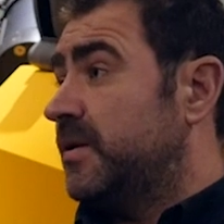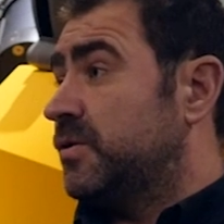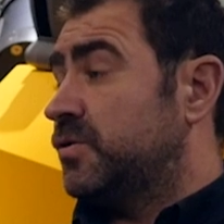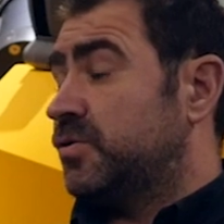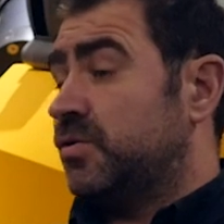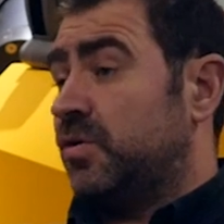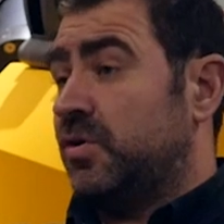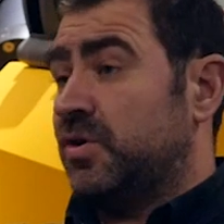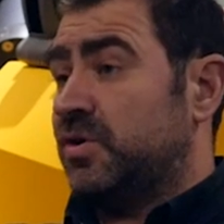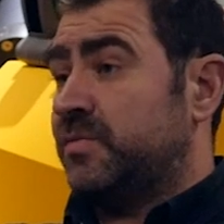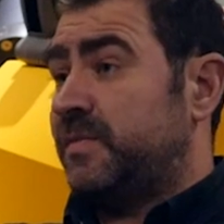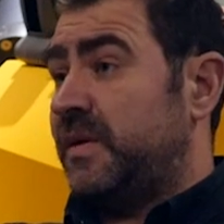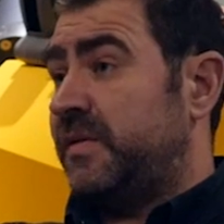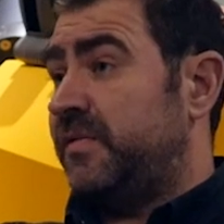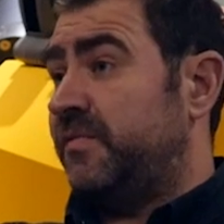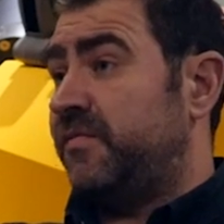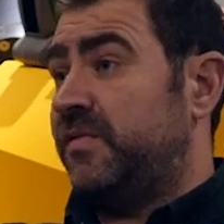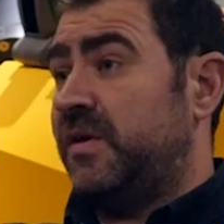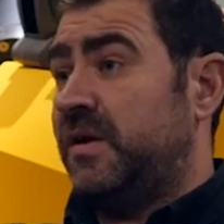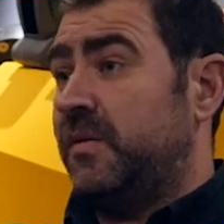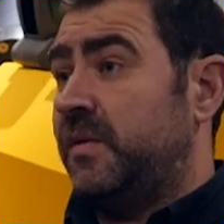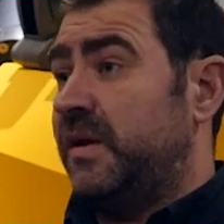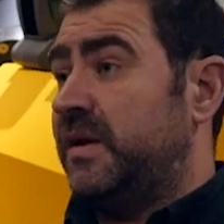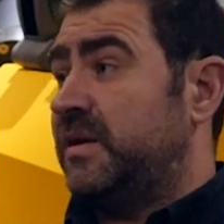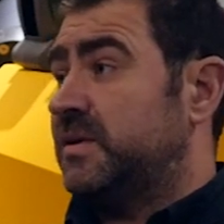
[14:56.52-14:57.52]
So I spent
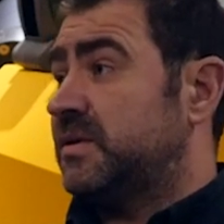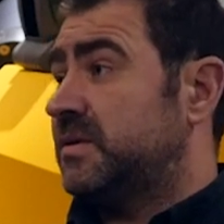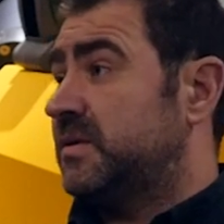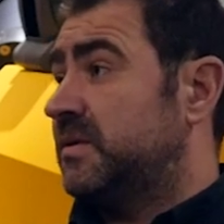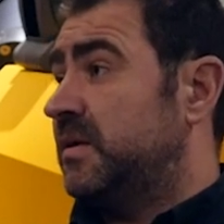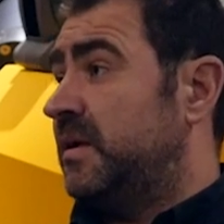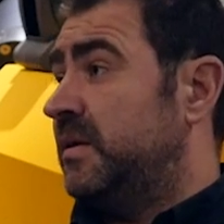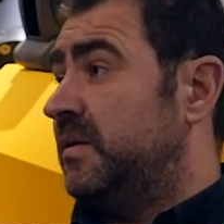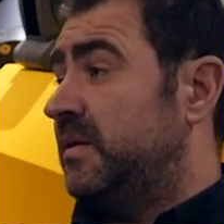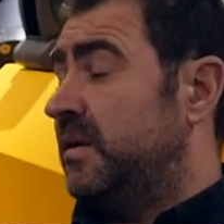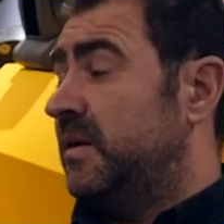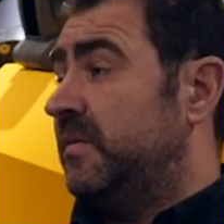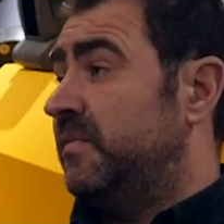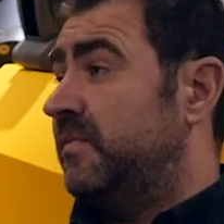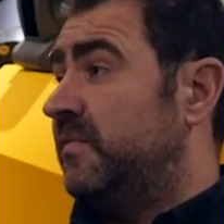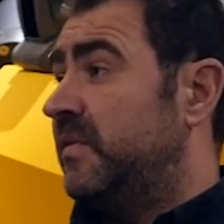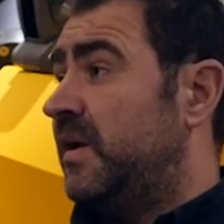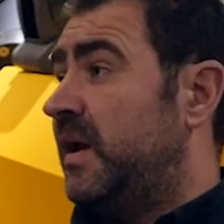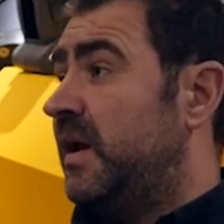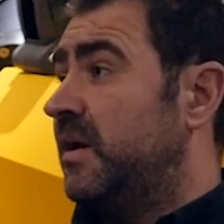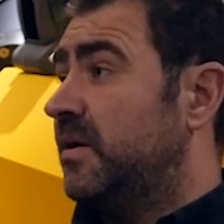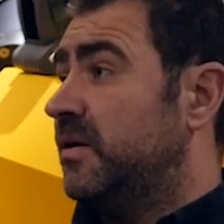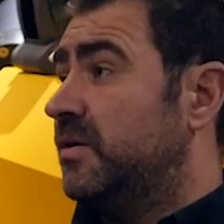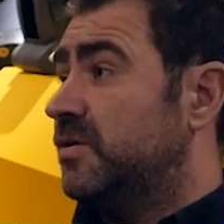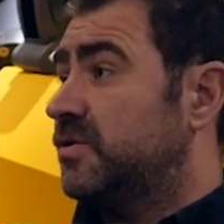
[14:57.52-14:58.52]
3 weeks in
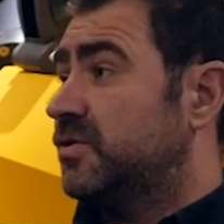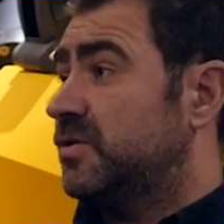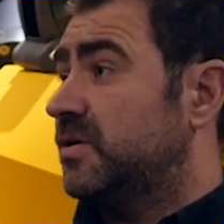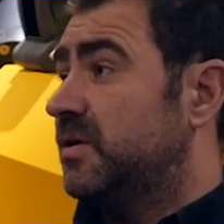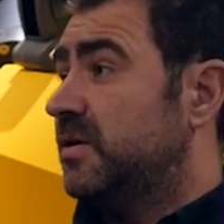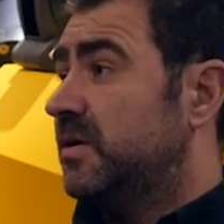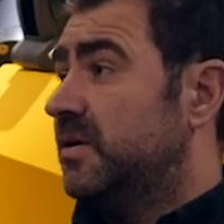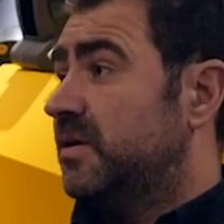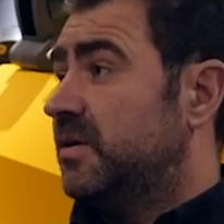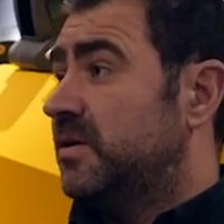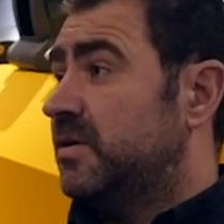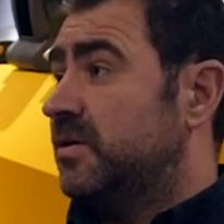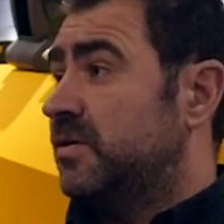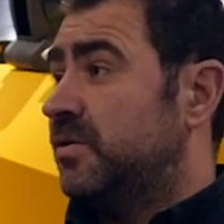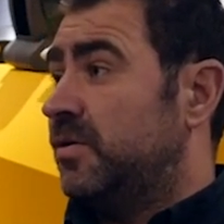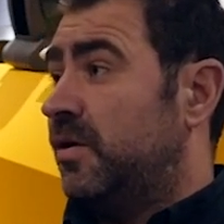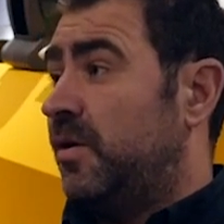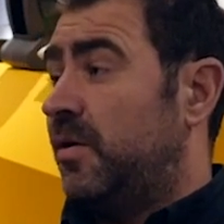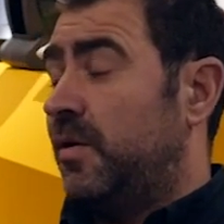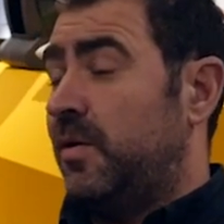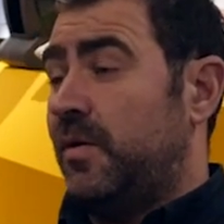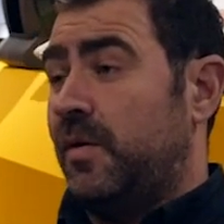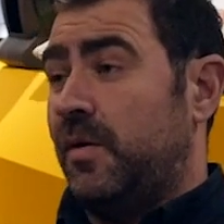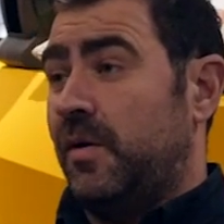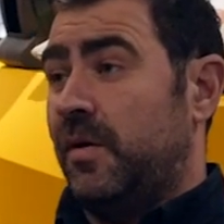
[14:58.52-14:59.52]
Vegas. You
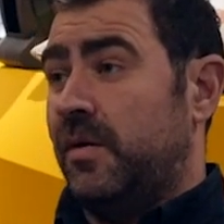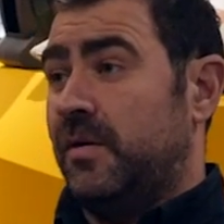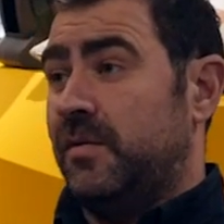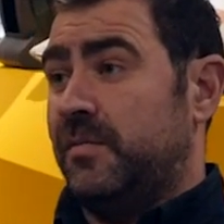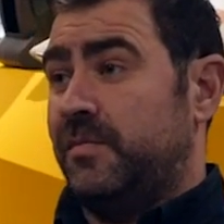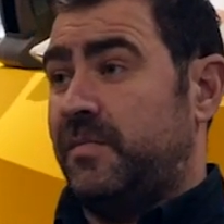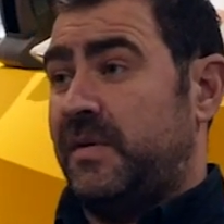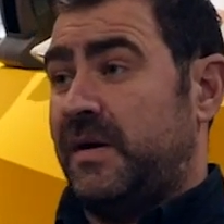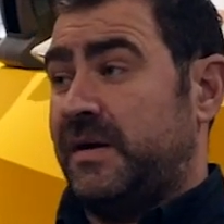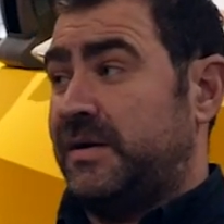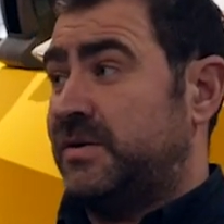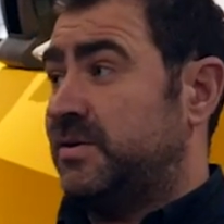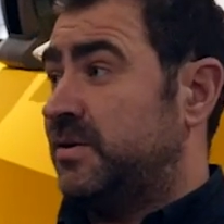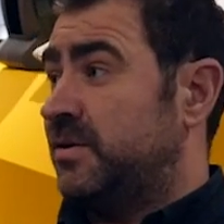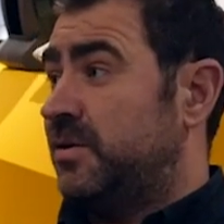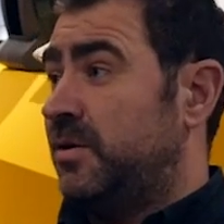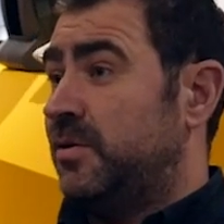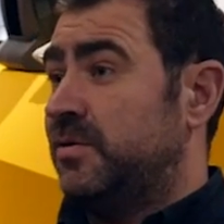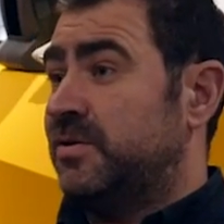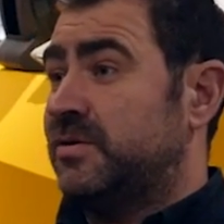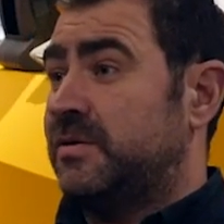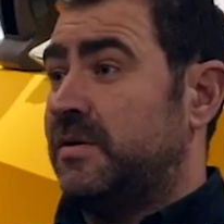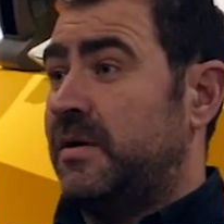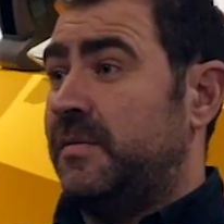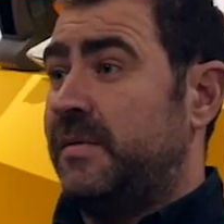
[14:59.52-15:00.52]
know, thanks to
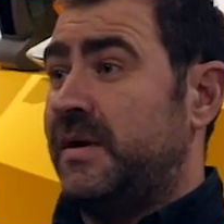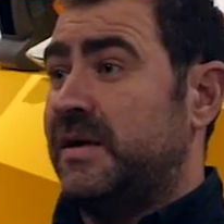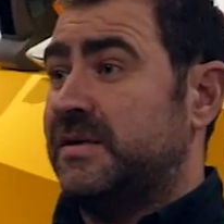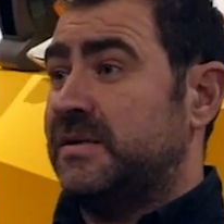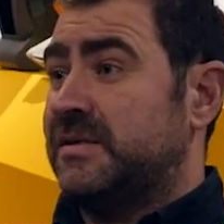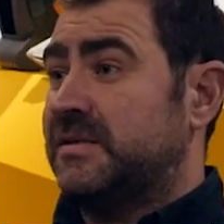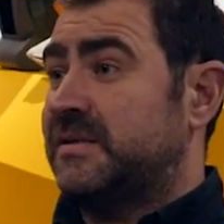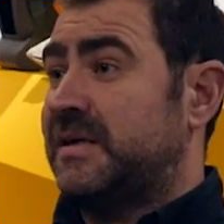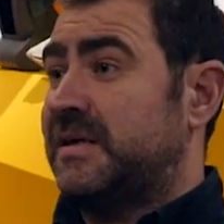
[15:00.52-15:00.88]
the amazing